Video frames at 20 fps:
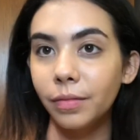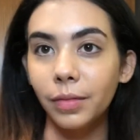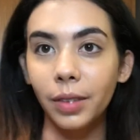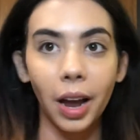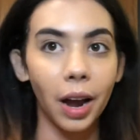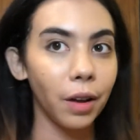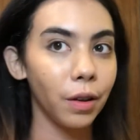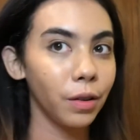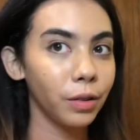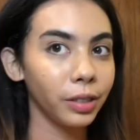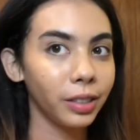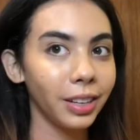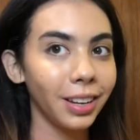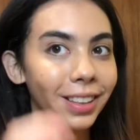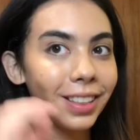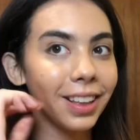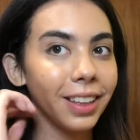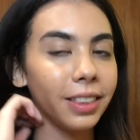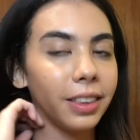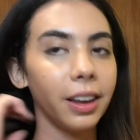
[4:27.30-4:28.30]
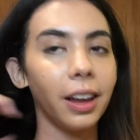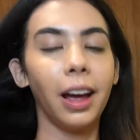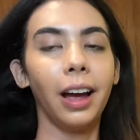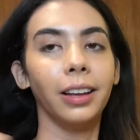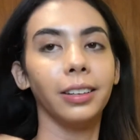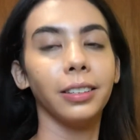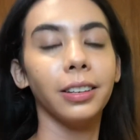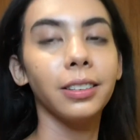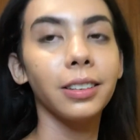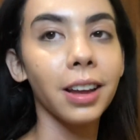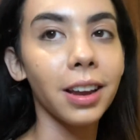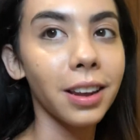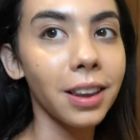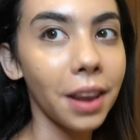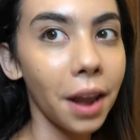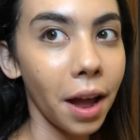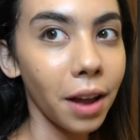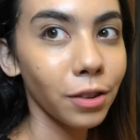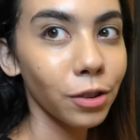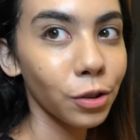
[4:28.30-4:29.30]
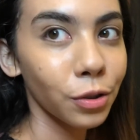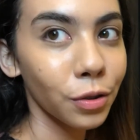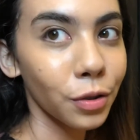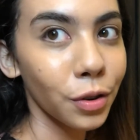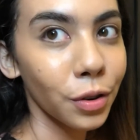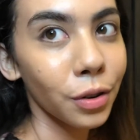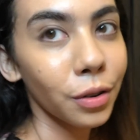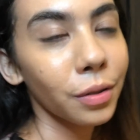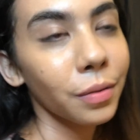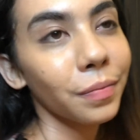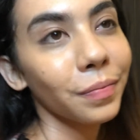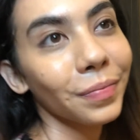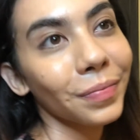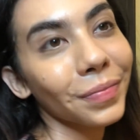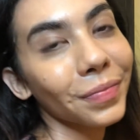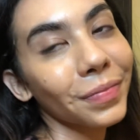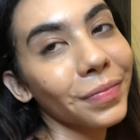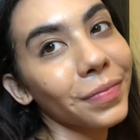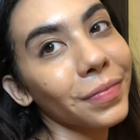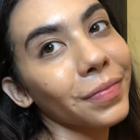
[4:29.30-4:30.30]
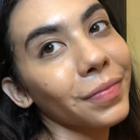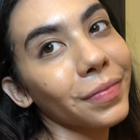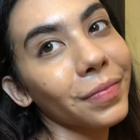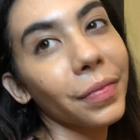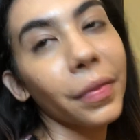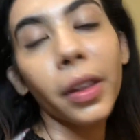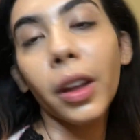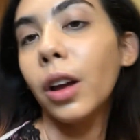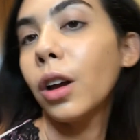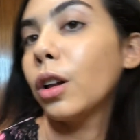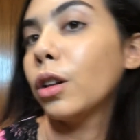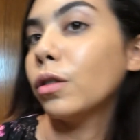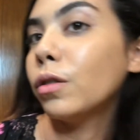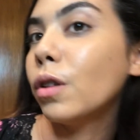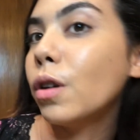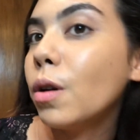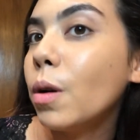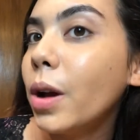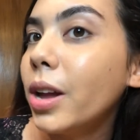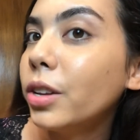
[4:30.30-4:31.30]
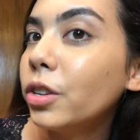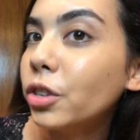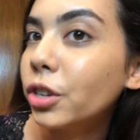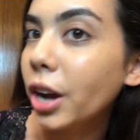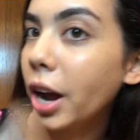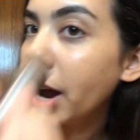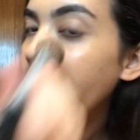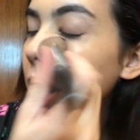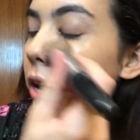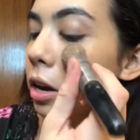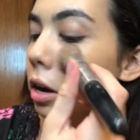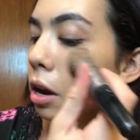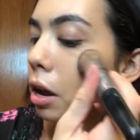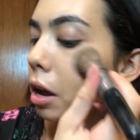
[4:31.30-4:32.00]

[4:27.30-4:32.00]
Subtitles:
now you see that it has this like natural glow and shine